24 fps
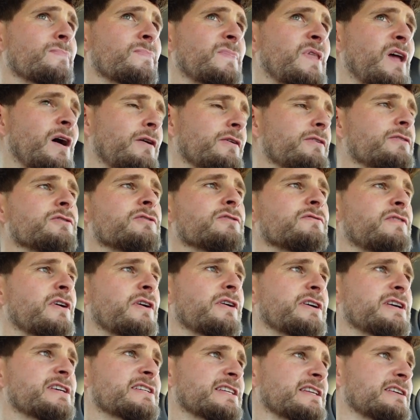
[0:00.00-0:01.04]
Now, you could
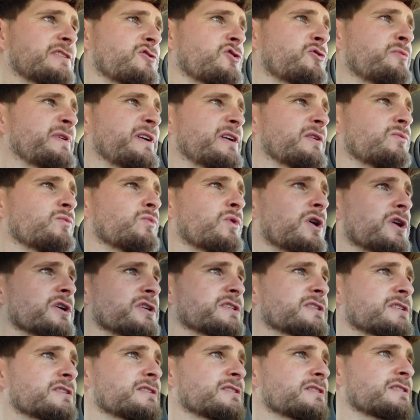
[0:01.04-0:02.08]
very easily call me a
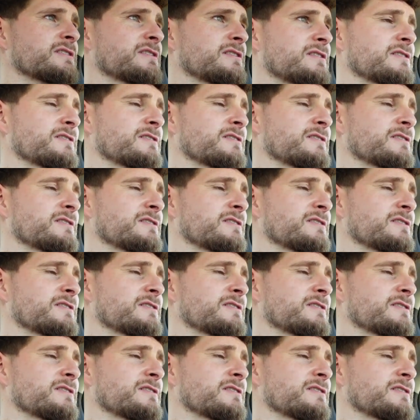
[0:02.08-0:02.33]
wuss,